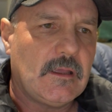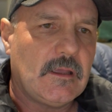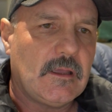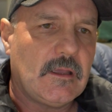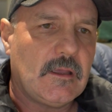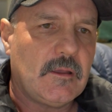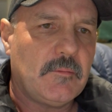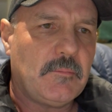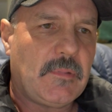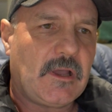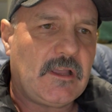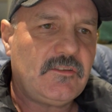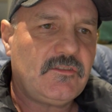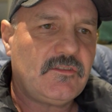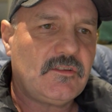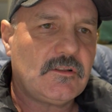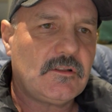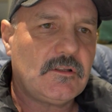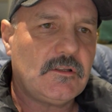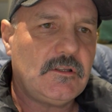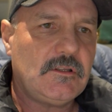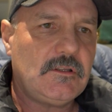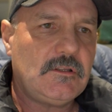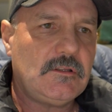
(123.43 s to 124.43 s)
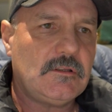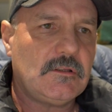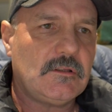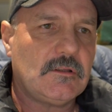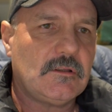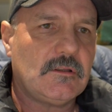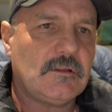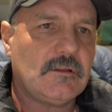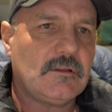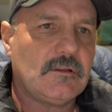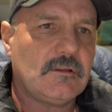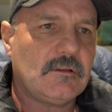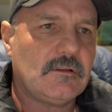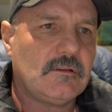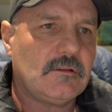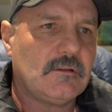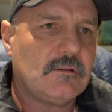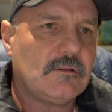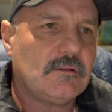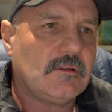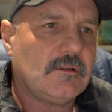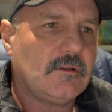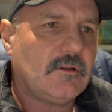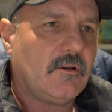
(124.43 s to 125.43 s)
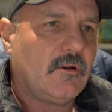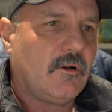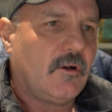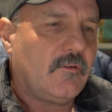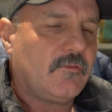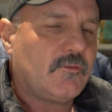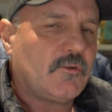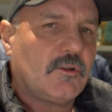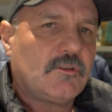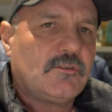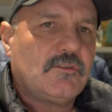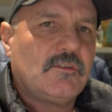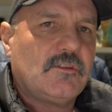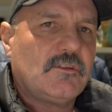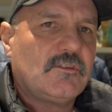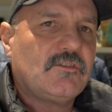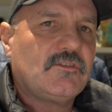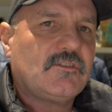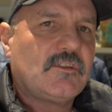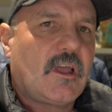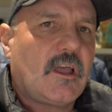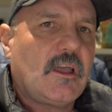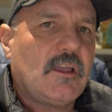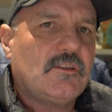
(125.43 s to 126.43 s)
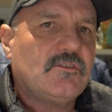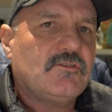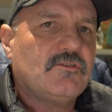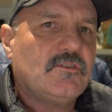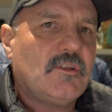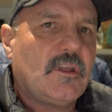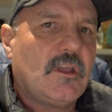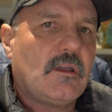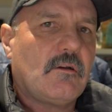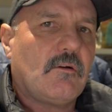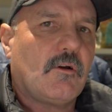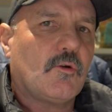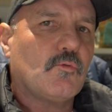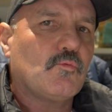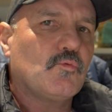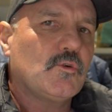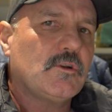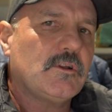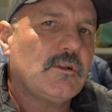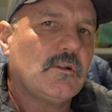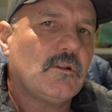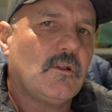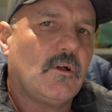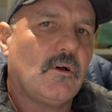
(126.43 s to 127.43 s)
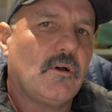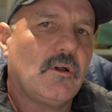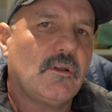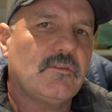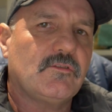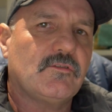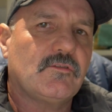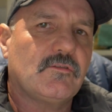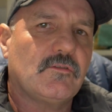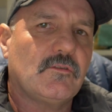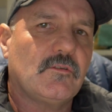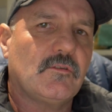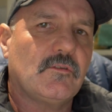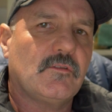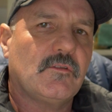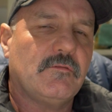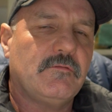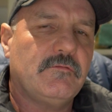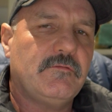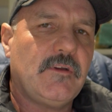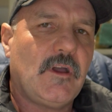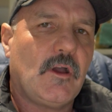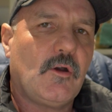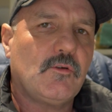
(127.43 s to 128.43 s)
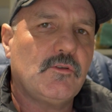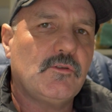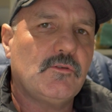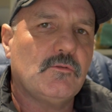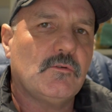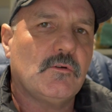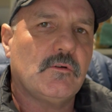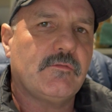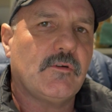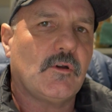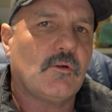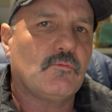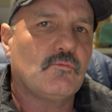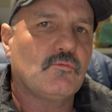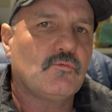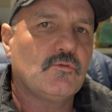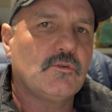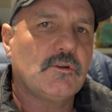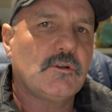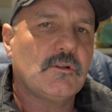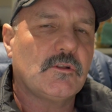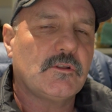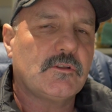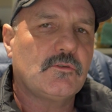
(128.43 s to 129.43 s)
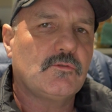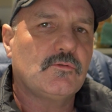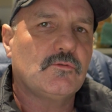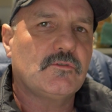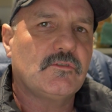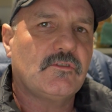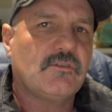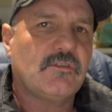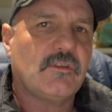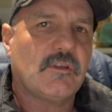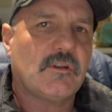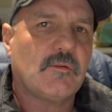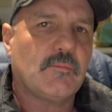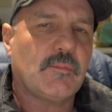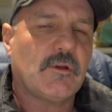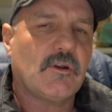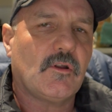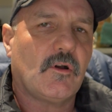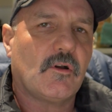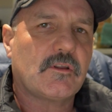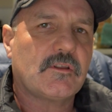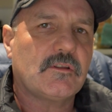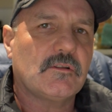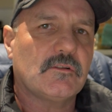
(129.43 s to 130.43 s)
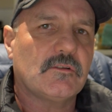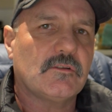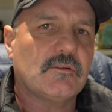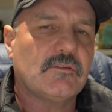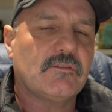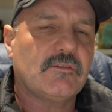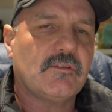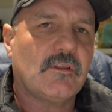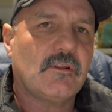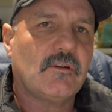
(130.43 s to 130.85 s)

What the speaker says: and basically I've got to the stage now I realise the value of a really good set of binoculars,